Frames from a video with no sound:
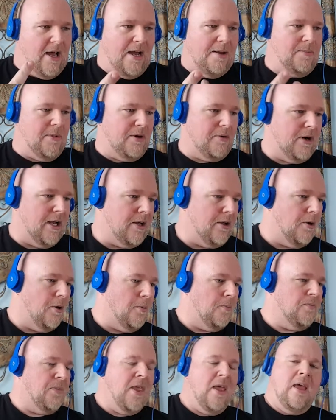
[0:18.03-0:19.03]
I'm the gray
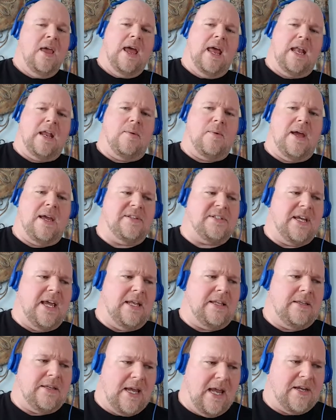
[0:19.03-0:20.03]
goo. Anyways,
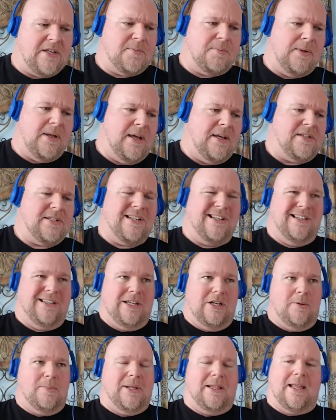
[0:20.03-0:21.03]
it takes place a
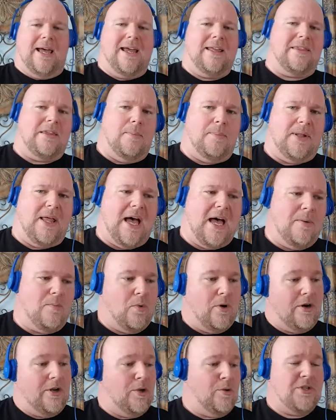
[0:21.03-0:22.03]
little bit like The Blob,
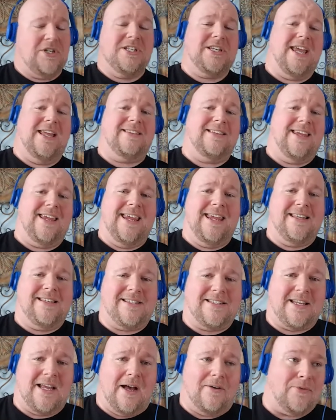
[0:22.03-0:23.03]
where you just get to eat
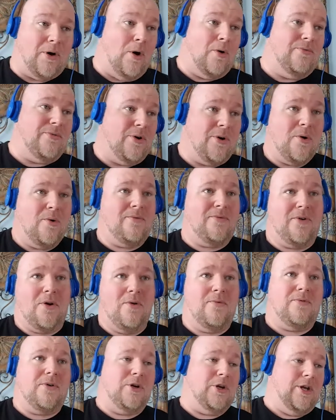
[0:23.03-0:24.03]
stuff over and over and
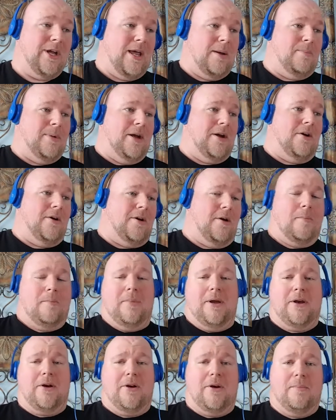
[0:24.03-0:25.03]
over, and you get bigger and
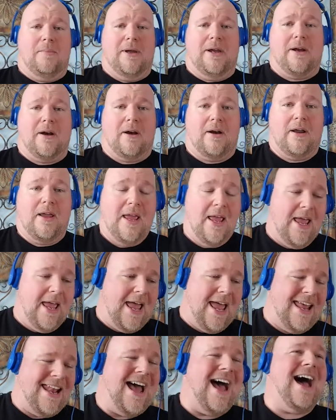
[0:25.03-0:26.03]
bigger and bigger.
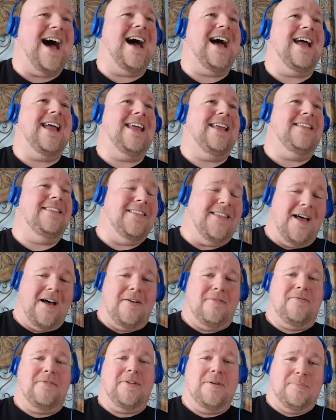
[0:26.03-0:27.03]
And I
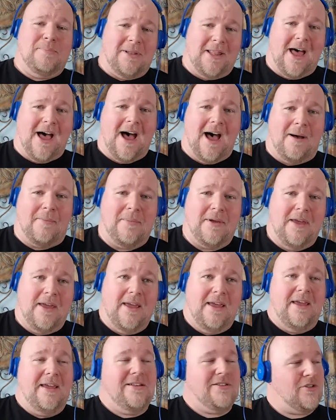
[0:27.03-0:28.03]
love The Blob.
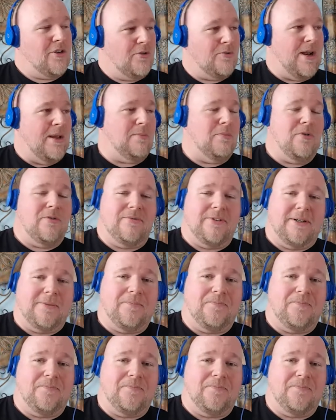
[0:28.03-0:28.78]
It's a great movie.